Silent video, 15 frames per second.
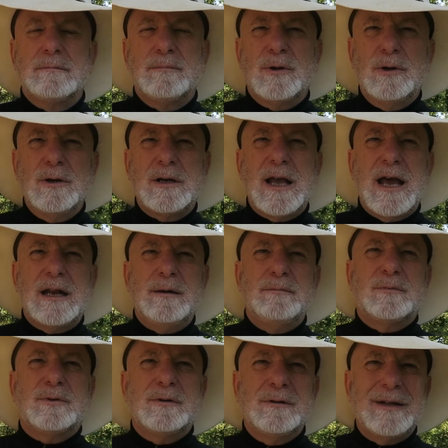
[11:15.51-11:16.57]
but look at him
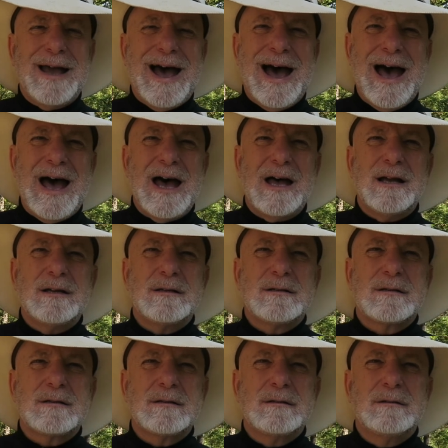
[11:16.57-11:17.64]
through the
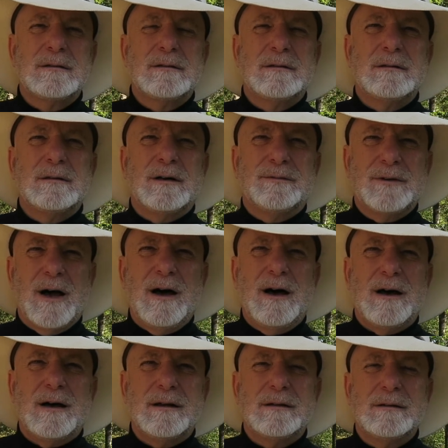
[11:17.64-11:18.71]
eyes of
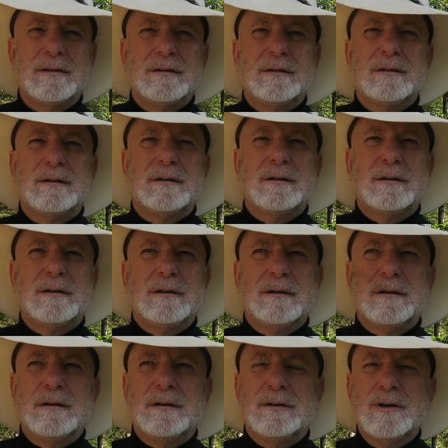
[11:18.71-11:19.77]
God.
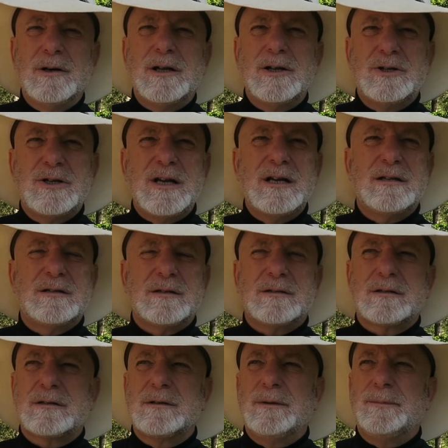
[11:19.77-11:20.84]
Look at
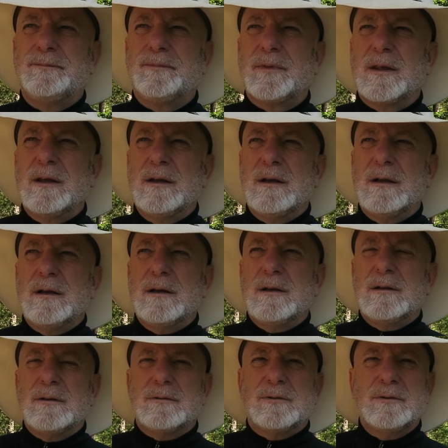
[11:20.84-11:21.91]
Jesus
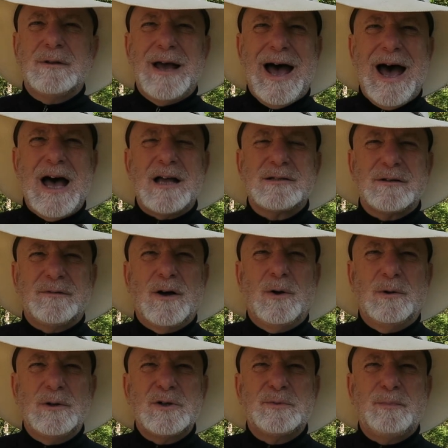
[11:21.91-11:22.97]
through the eyes of
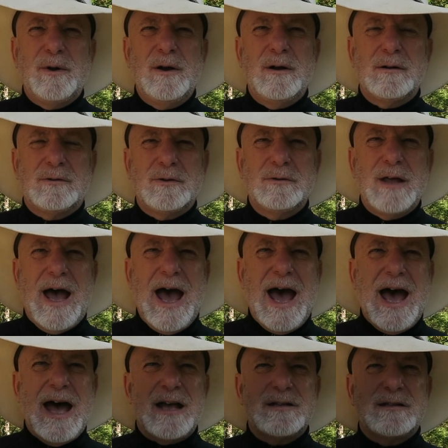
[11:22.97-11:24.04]
Holy Spirit, through the
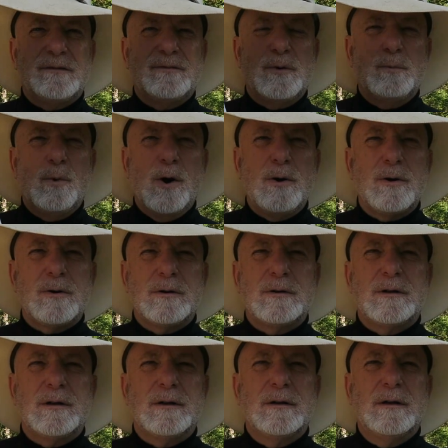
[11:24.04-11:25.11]
eyes of the
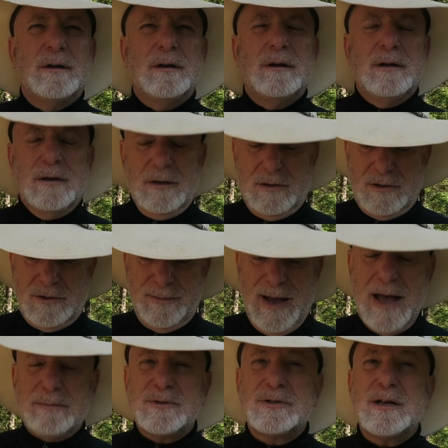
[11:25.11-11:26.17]
Word. Because the
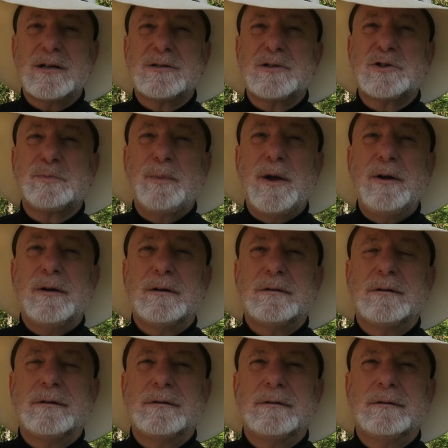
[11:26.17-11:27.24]
Bible says the
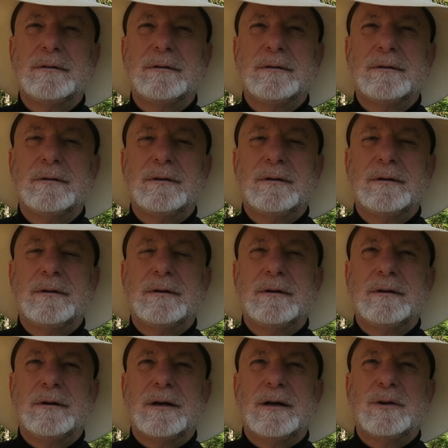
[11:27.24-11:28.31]
Spirit
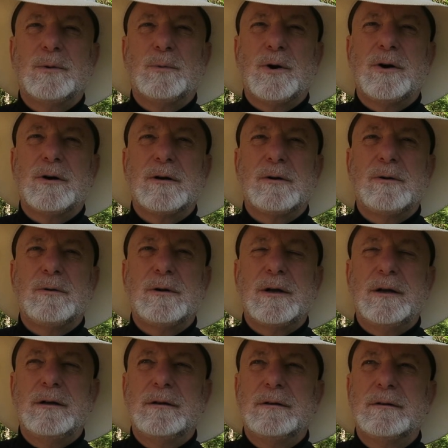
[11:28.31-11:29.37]
and the Word agree.